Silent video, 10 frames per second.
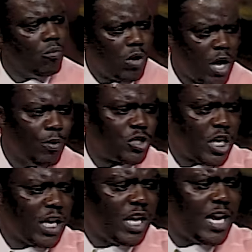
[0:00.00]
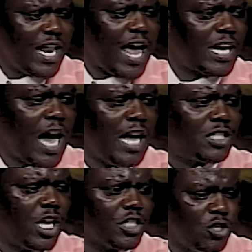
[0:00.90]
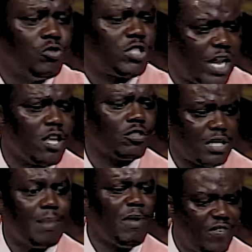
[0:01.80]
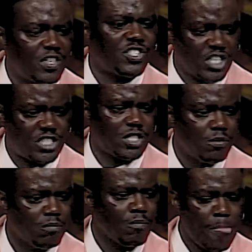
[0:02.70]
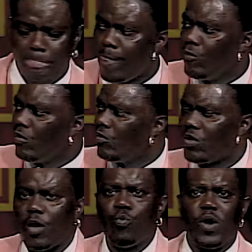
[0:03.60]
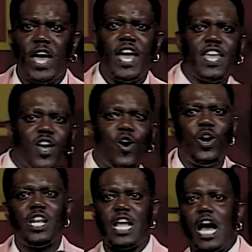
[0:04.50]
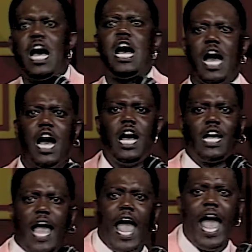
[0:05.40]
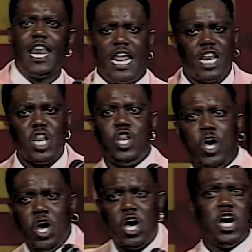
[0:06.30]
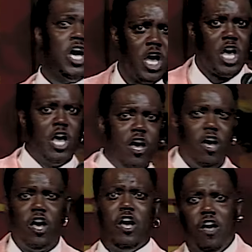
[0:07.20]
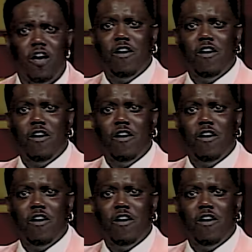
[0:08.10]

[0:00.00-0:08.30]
When he was singing in that contest, you said to yourself, that motherfucker says, you said, when you're young and in love.